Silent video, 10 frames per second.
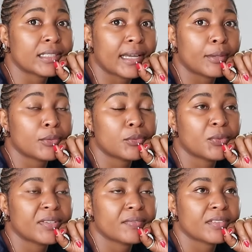I don't
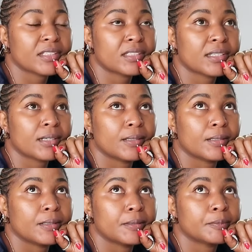know if it's
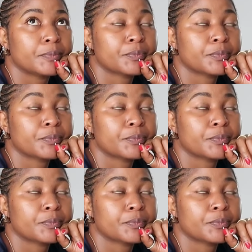I